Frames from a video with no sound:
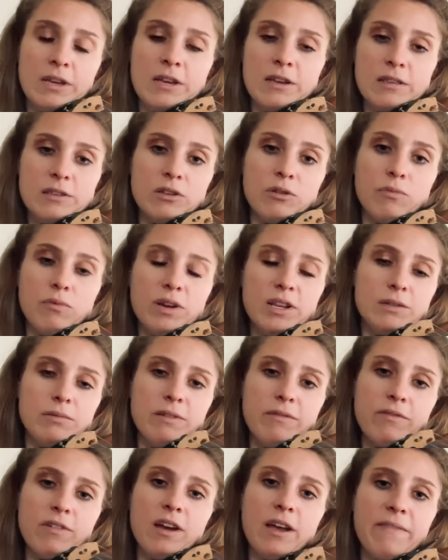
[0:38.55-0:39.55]
So once
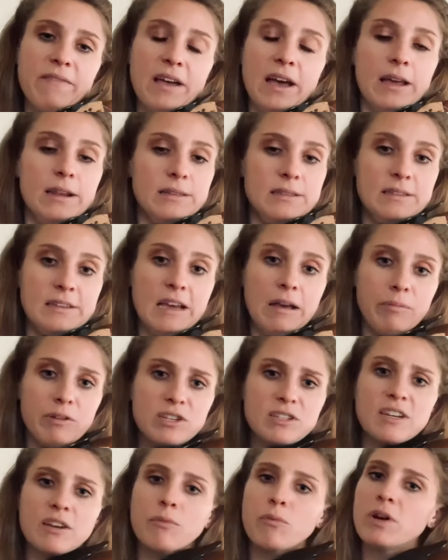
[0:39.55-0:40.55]
we've got that
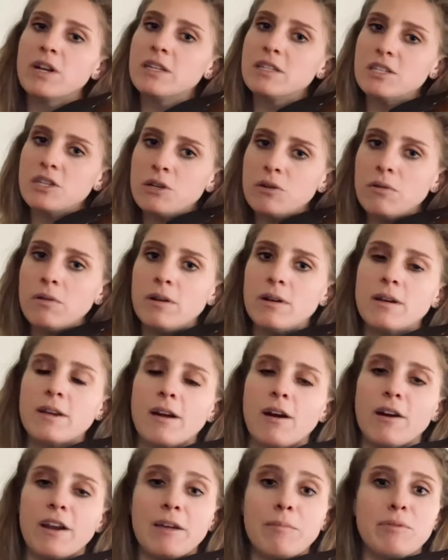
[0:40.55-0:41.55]
established, and once you
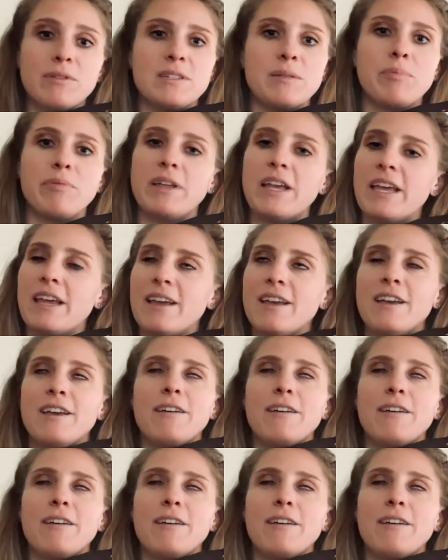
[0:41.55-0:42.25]
are able to play